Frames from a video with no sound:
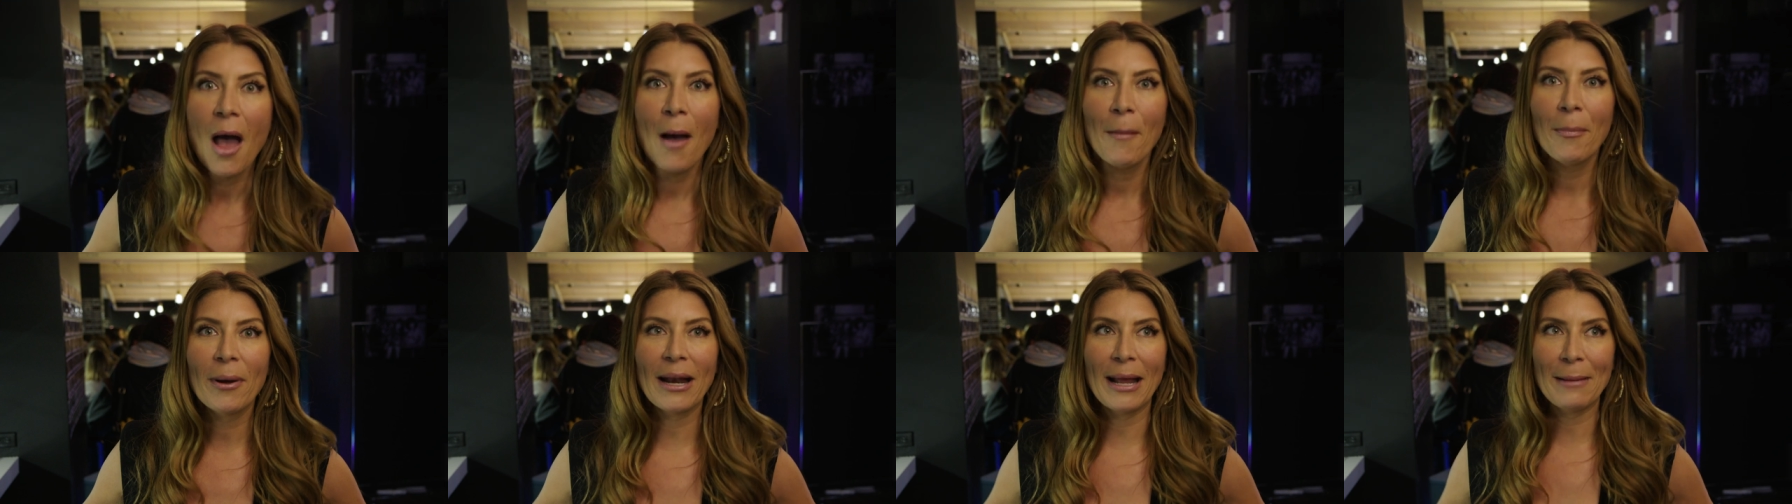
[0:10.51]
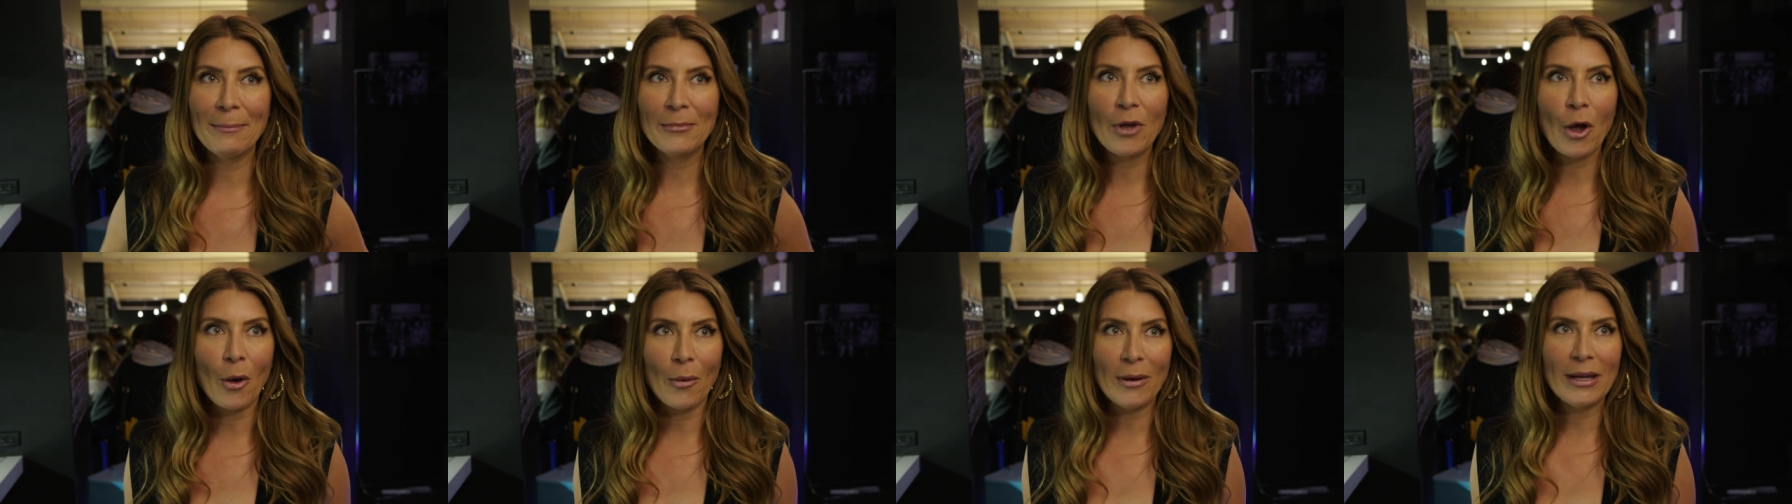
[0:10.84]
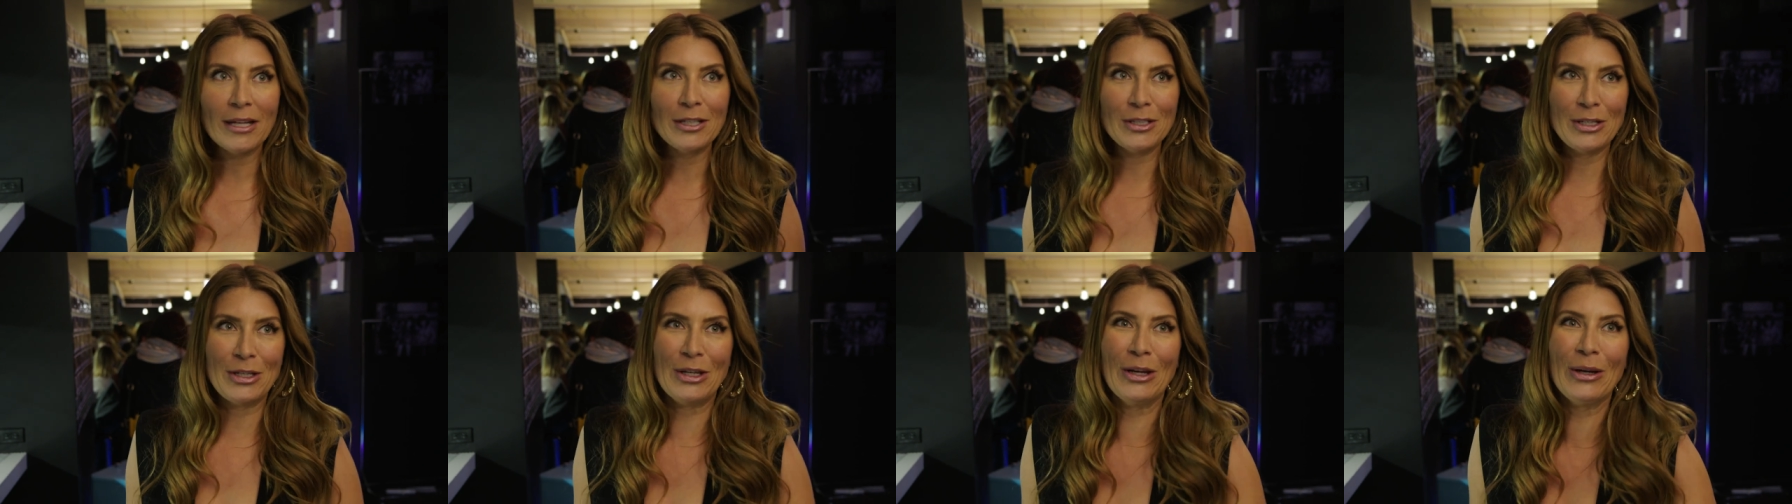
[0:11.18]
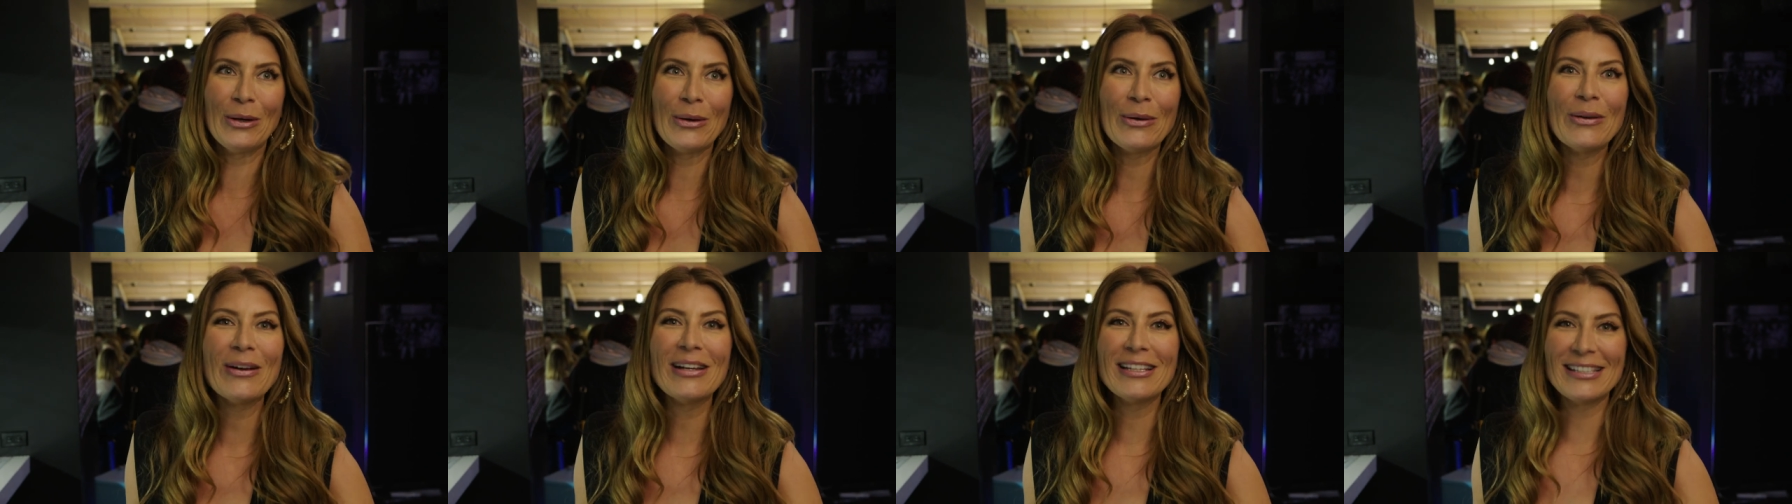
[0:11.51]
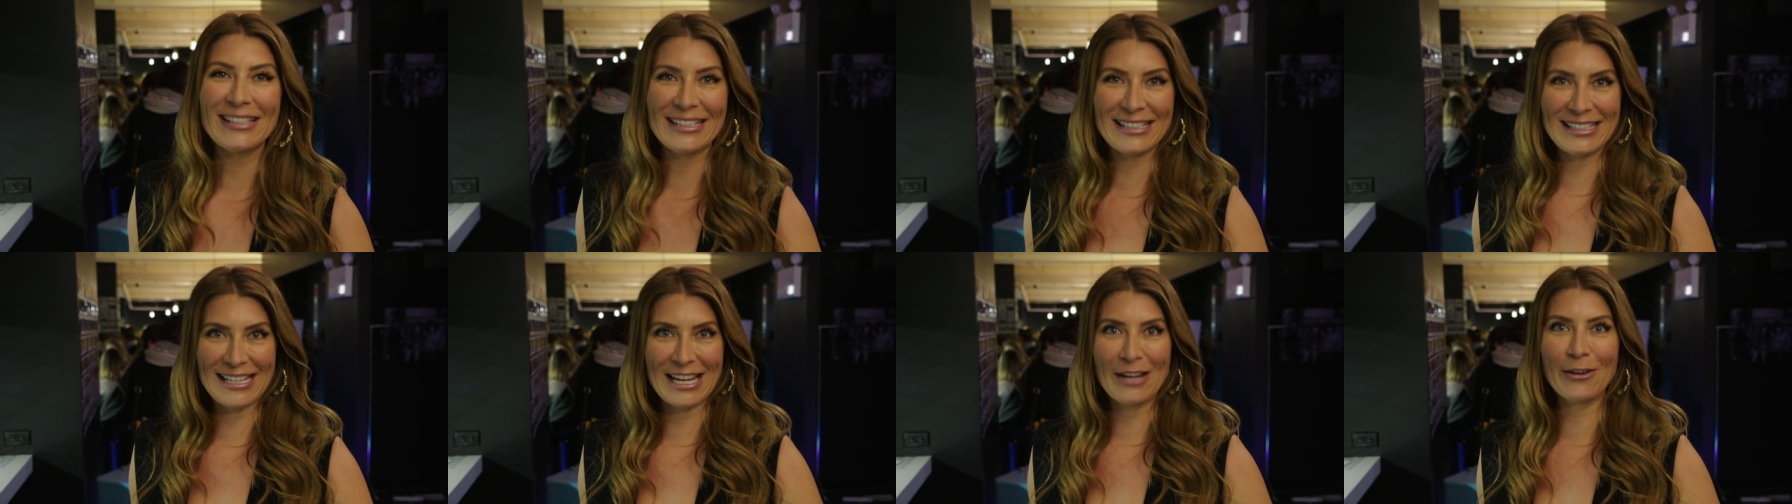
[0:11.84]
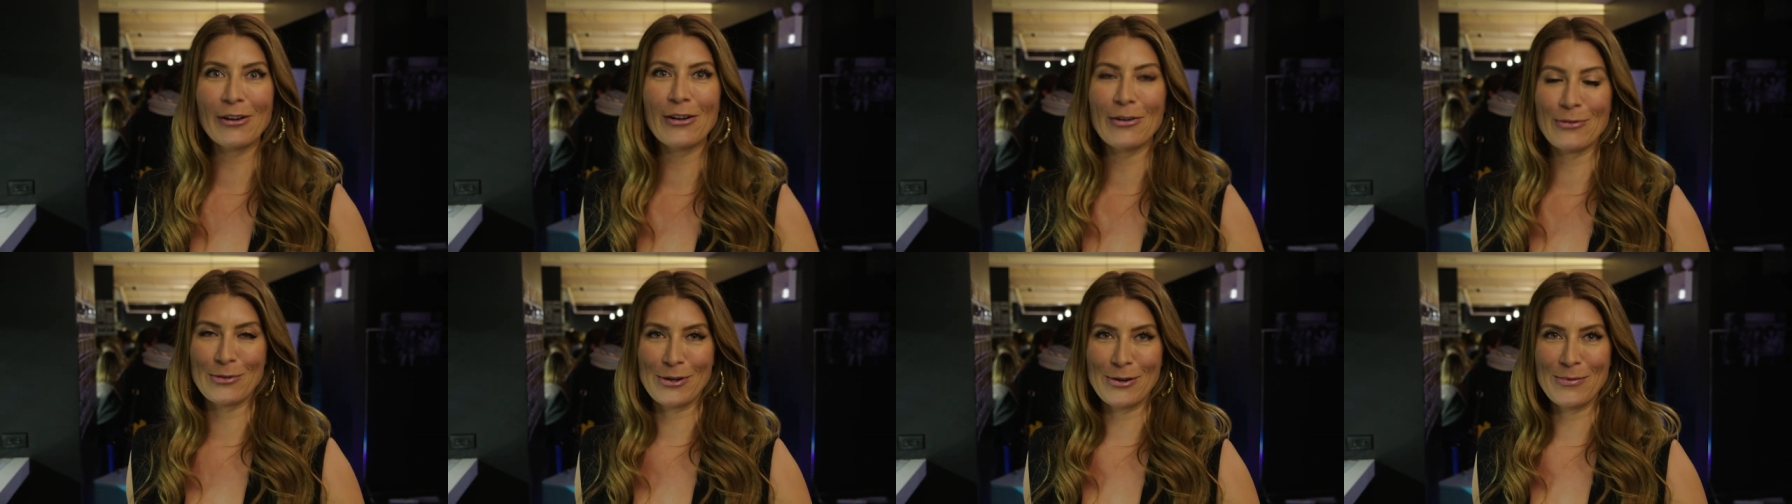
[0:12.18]
but I'm going to a
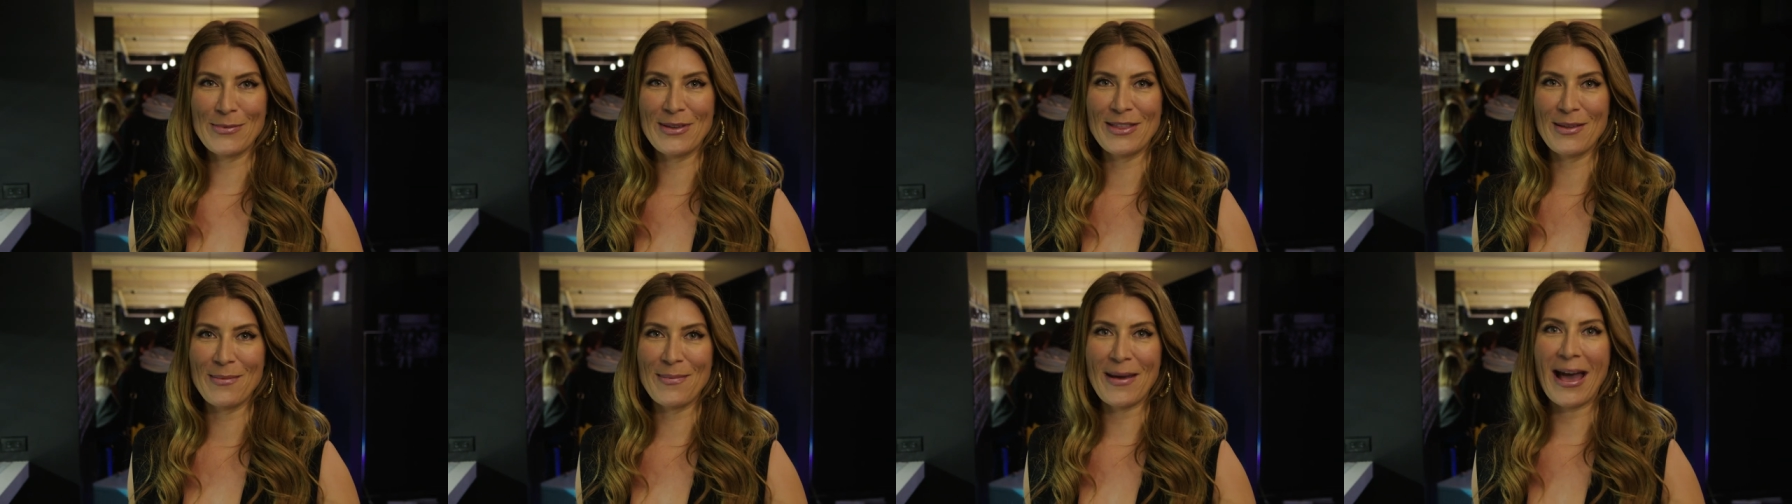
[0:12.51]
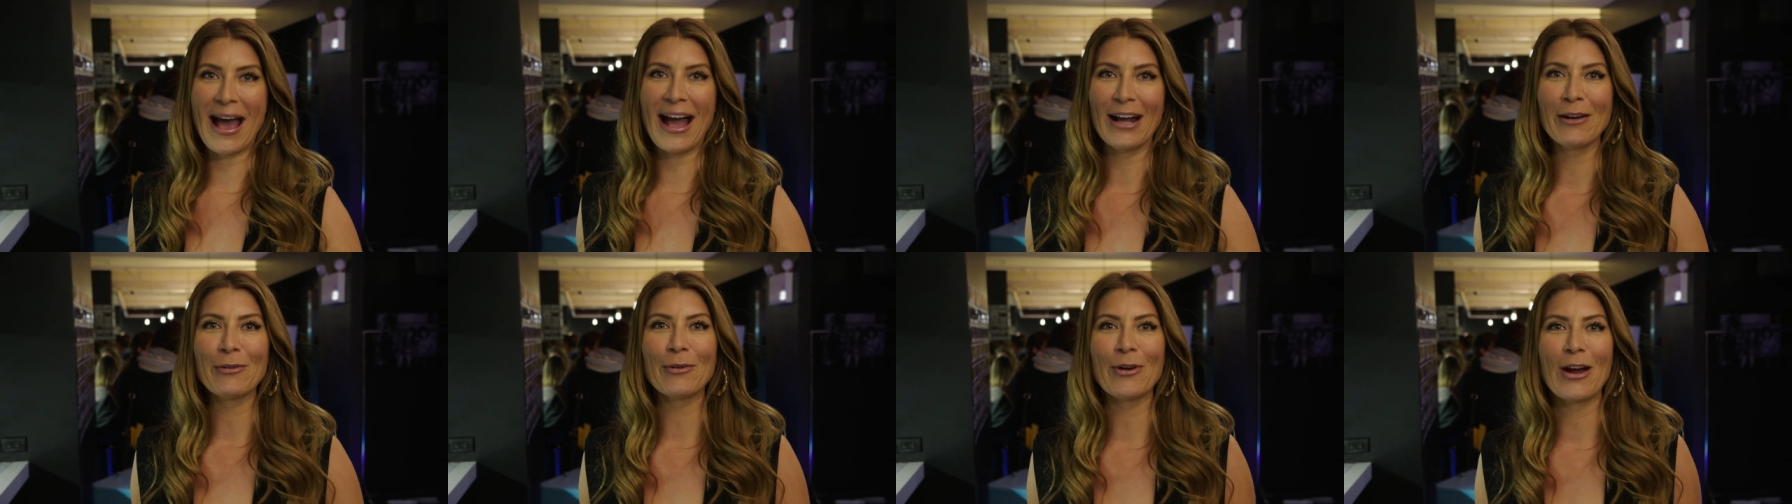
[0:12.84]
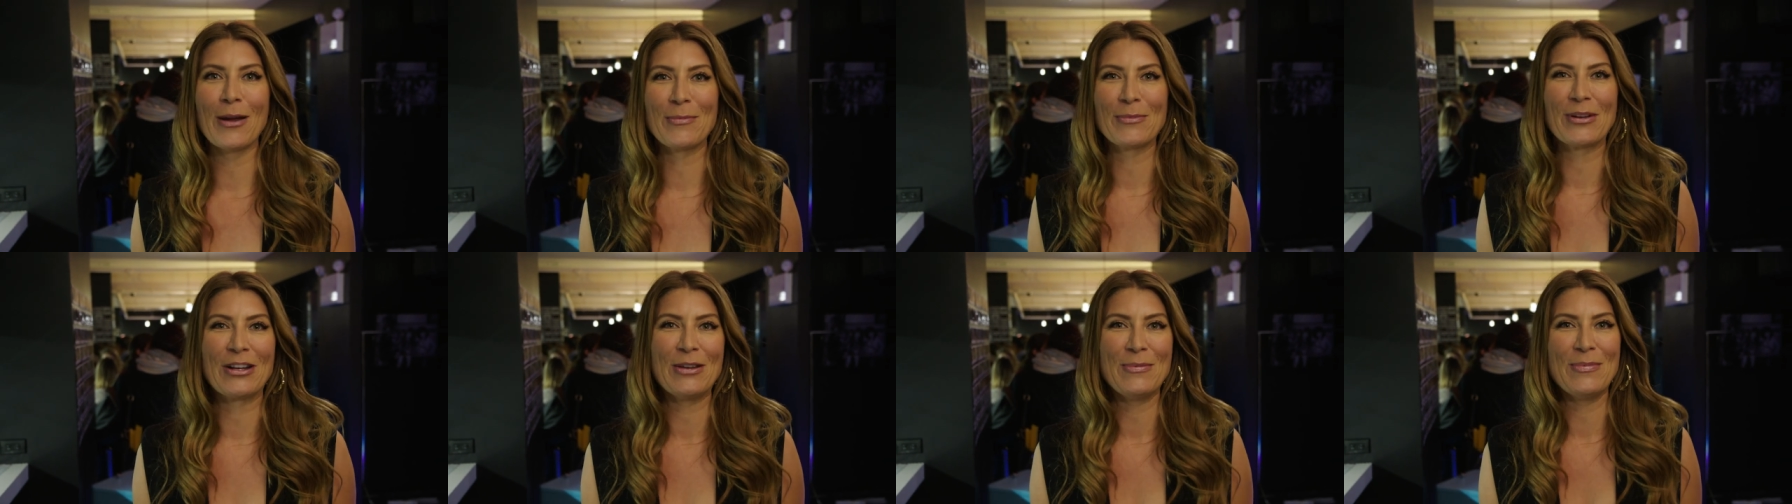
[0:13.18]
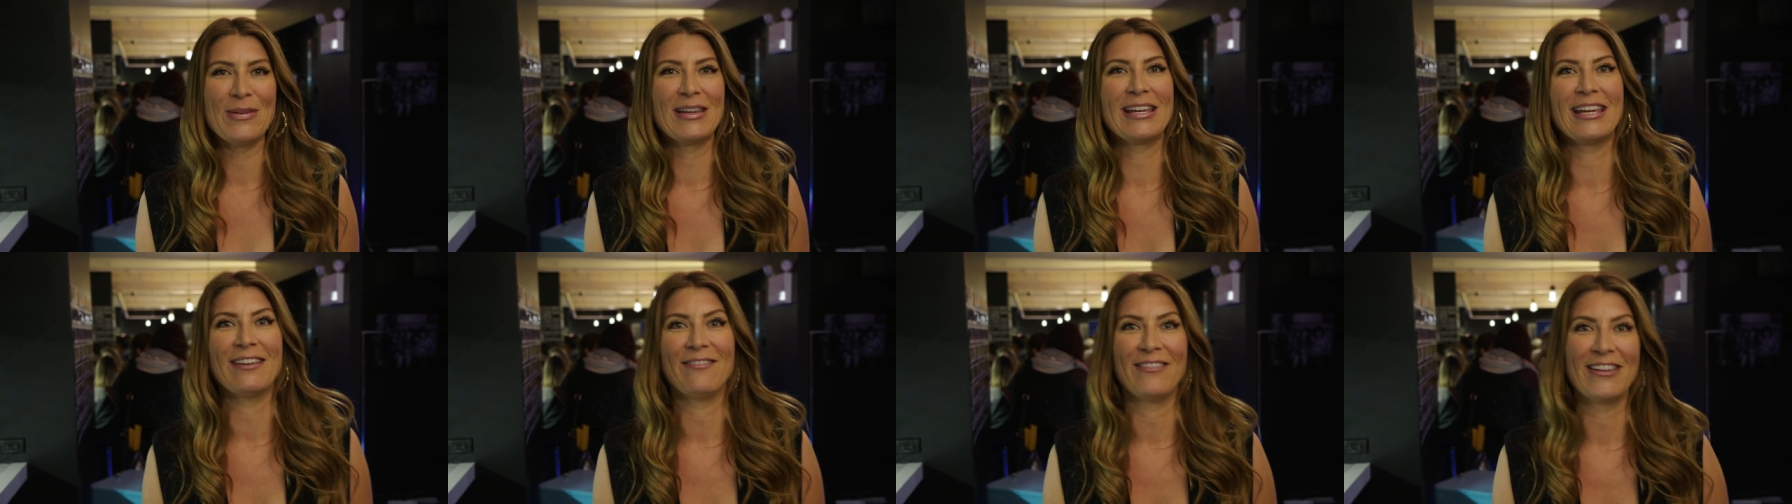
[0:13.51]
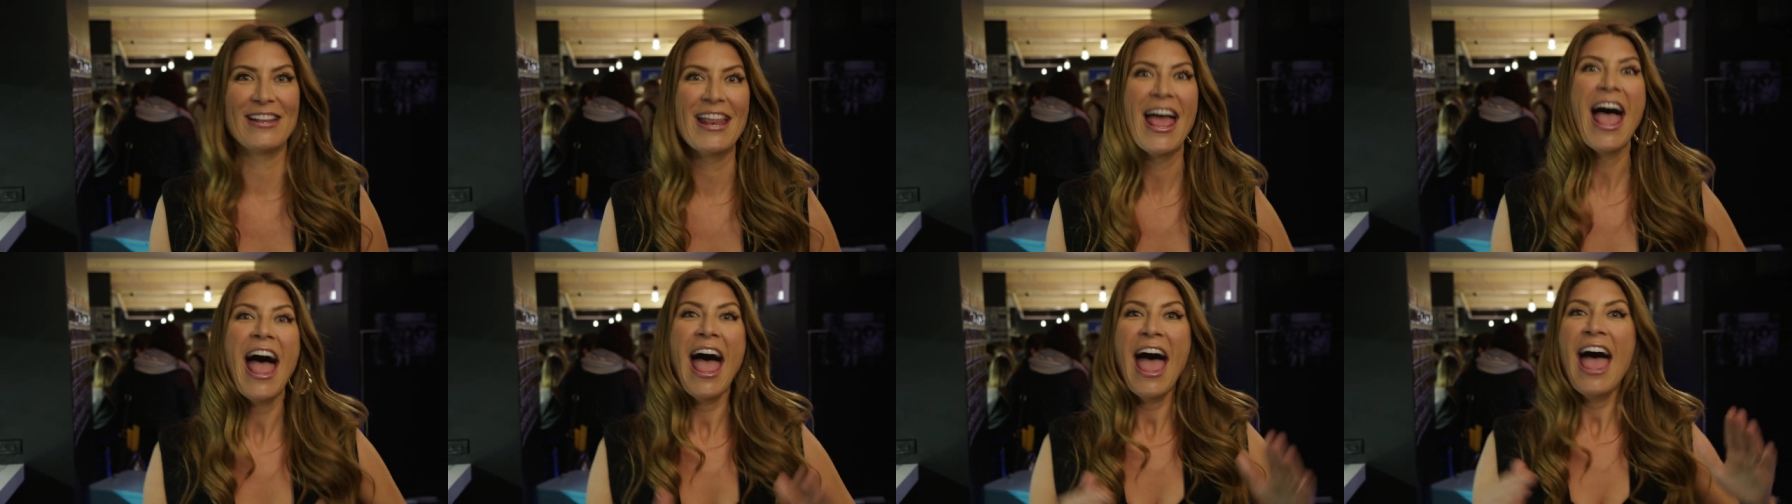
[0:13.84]
secret room in the back where I'm going to be given